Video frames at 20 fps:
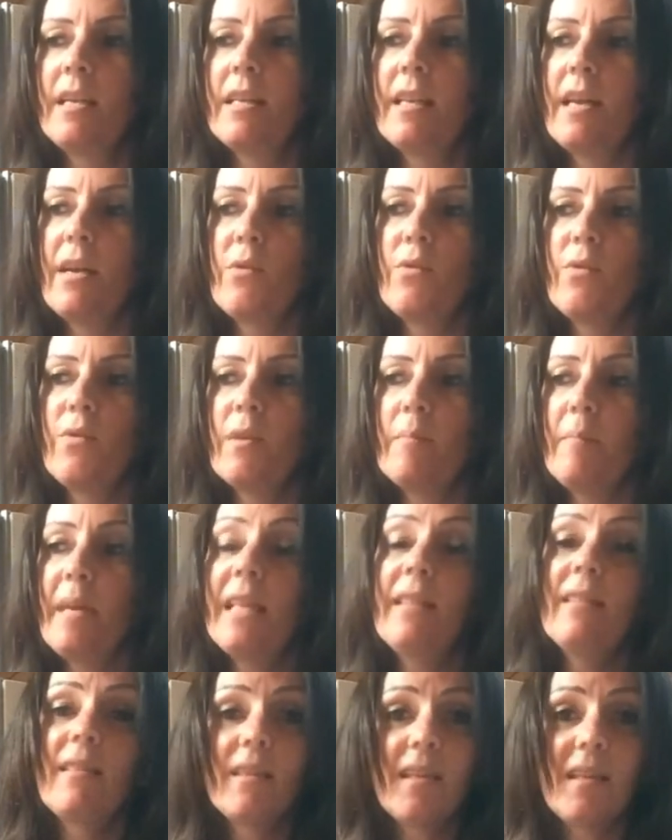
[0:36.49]
Now, the
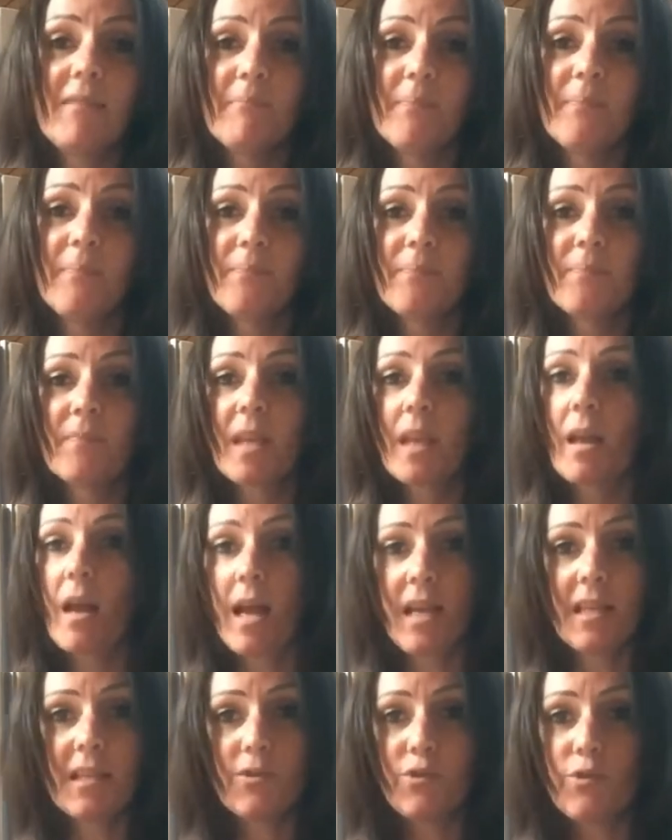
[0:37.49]
main theme,
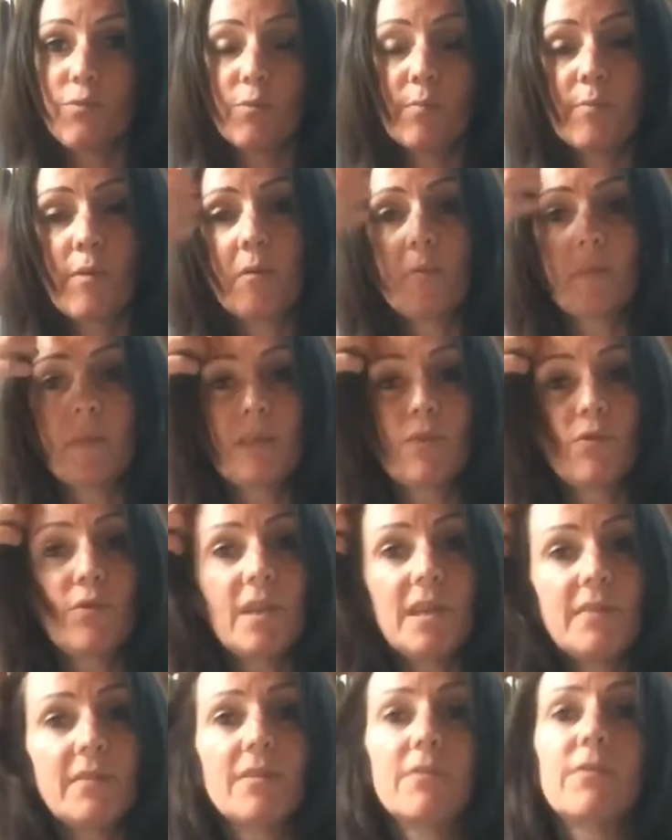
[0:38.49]
as you will probably
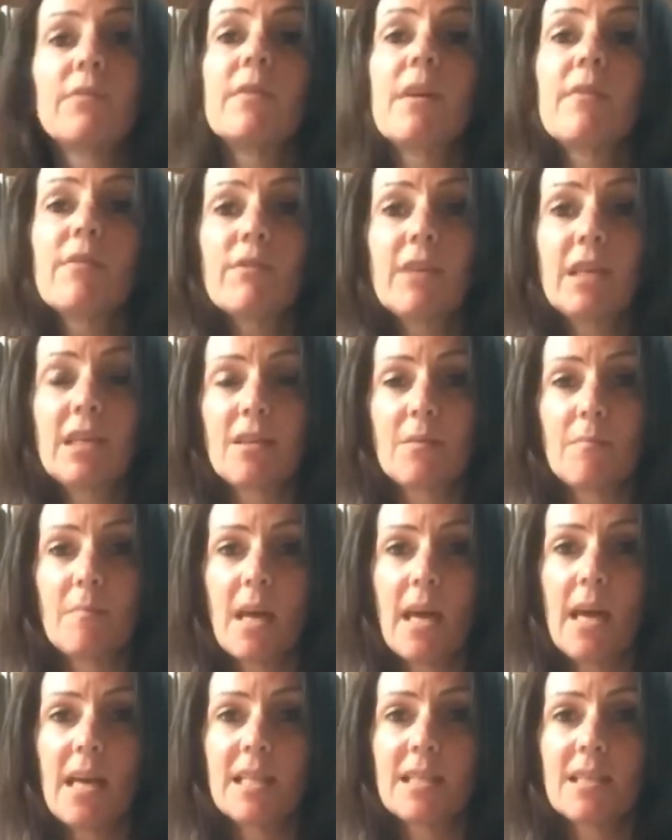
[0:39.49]
know, even if you've never read them,
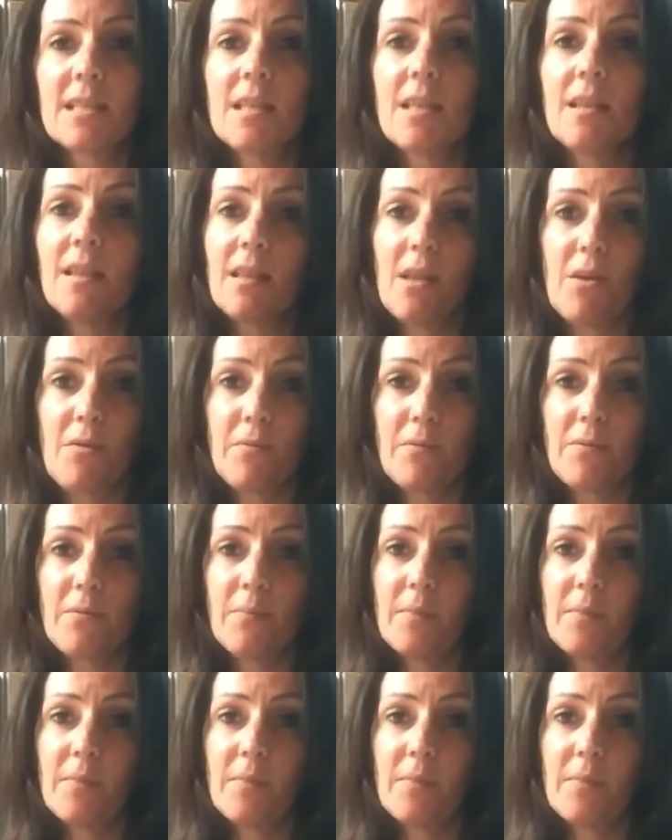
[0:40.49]
is love.